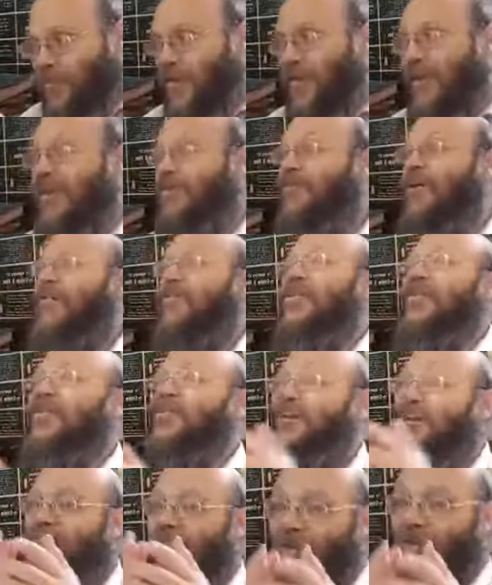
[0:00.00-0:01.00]
to get married,
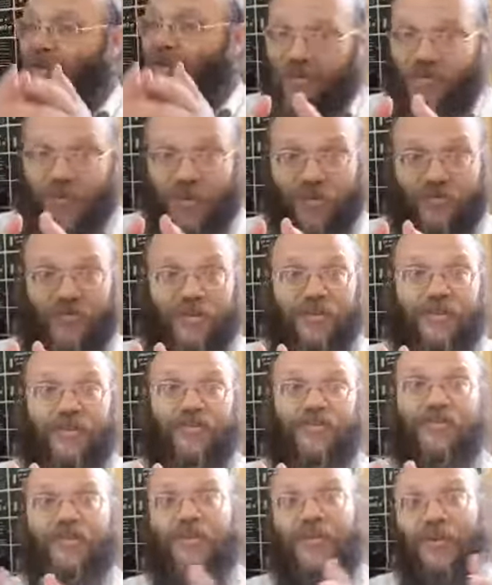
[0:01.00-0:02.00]
you have to have children,
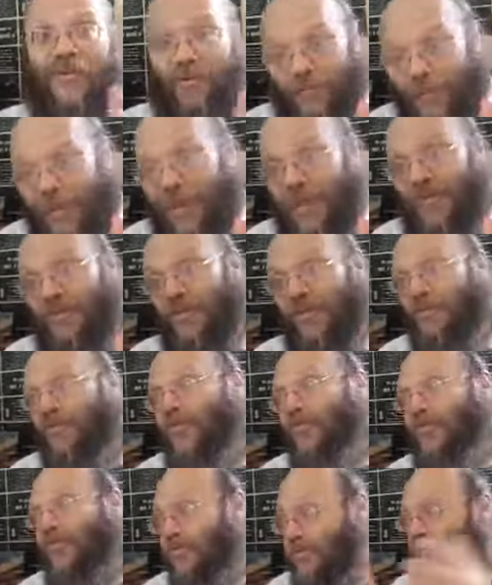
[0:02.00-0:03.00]
but
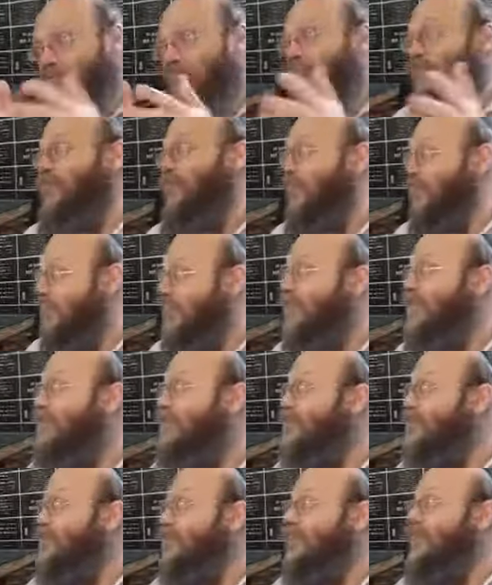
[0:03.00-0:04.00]
so there is
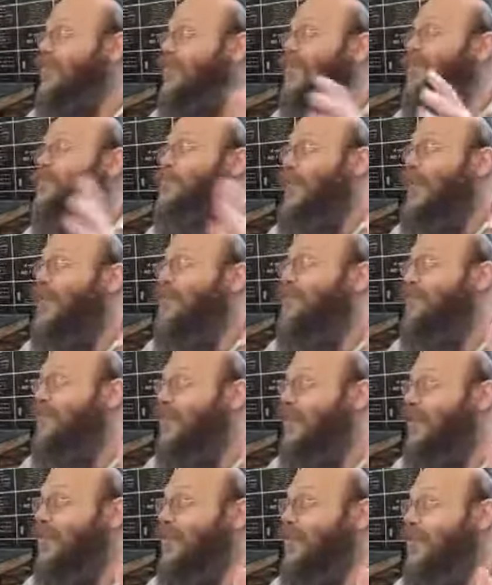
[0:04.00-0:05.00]
there is place for
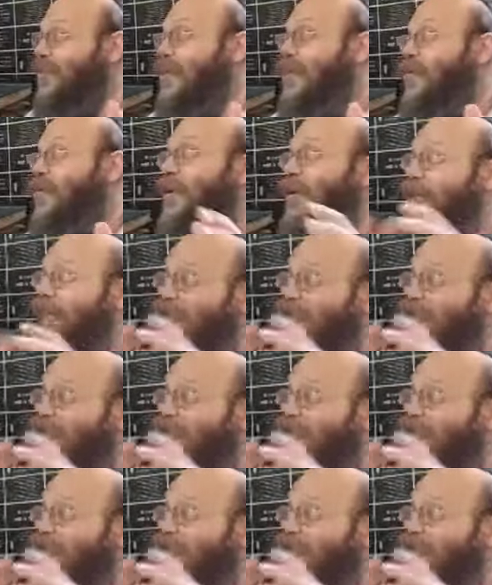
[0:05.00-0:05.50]
that, but